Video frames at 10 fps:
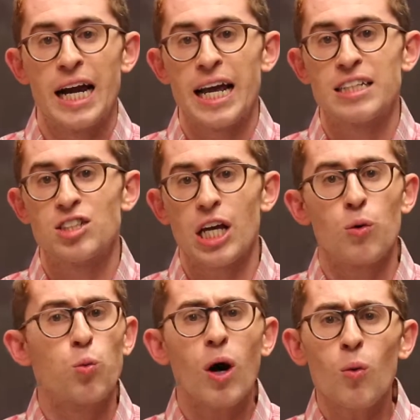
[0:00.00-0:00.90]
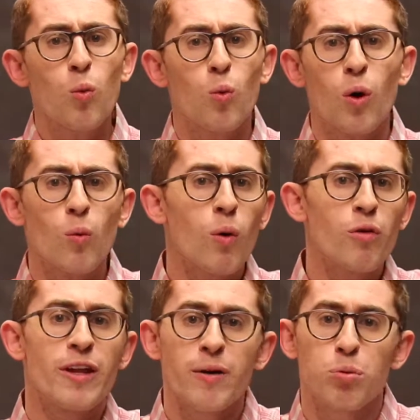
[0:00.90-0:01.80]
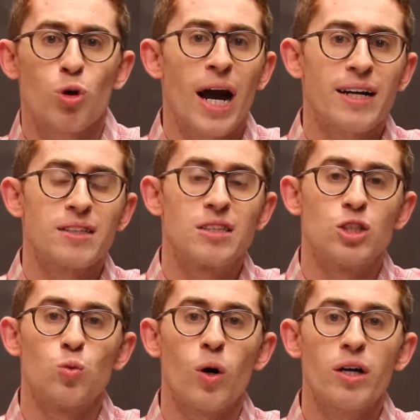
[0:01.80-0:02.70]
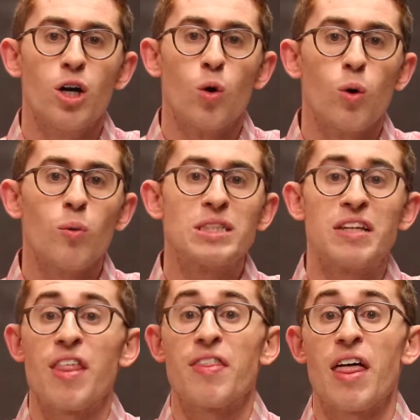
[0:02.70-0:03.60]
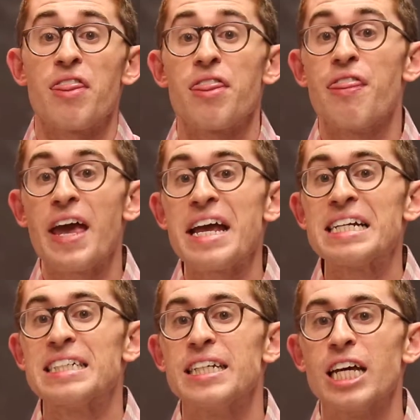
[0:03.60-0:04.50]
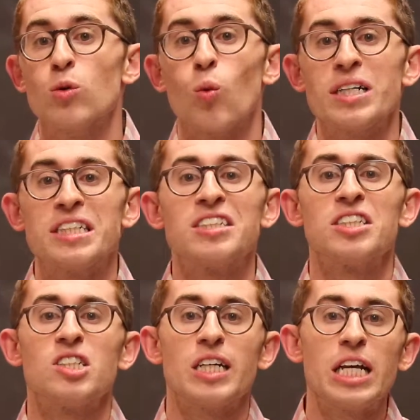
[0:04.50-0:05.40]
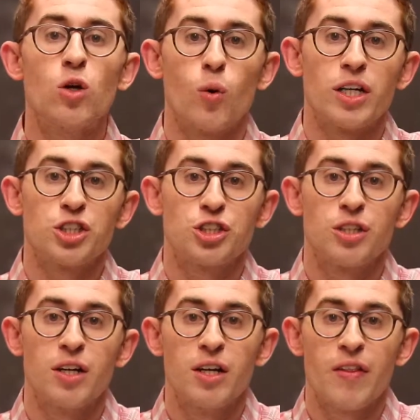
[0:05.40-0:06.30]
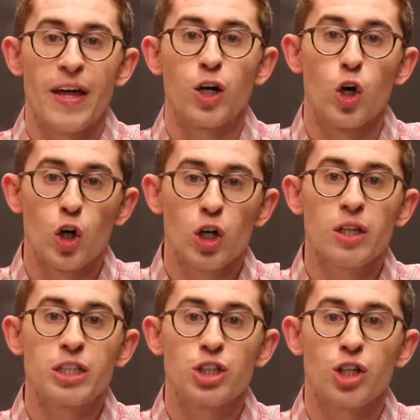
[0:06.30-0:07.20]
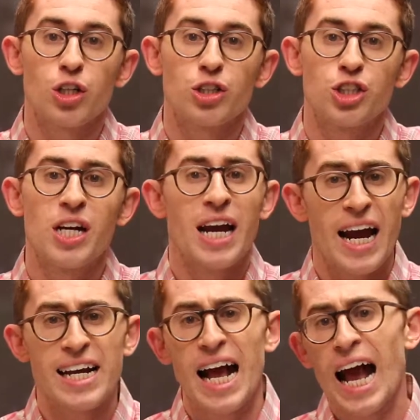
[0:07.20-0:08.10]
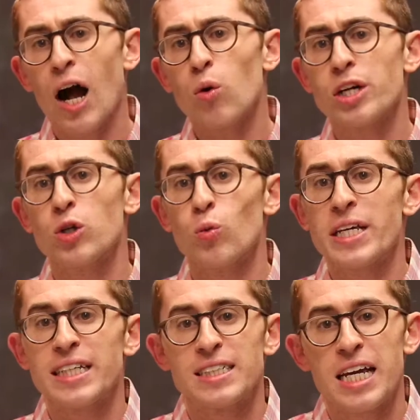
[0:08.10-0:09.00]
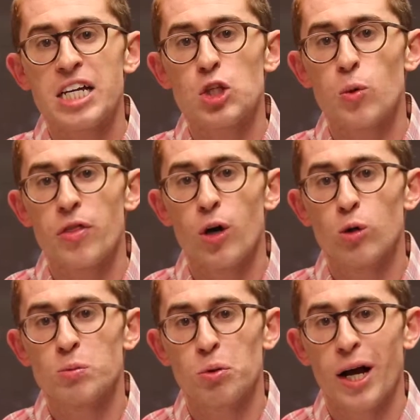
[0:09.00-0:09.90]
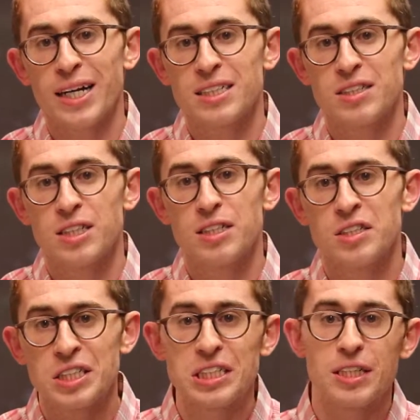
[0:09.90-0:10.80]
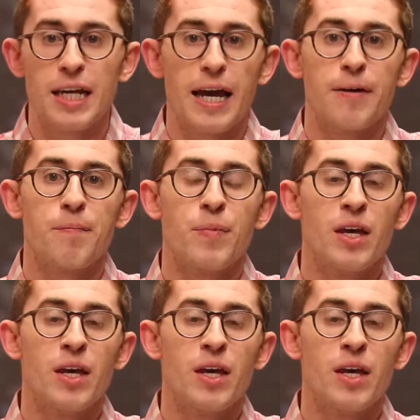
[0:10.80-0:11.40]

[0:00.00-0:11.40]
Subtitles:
and say, what were their practices? What was it that they did? What distinguished that early church? And how can we continue in those practices today?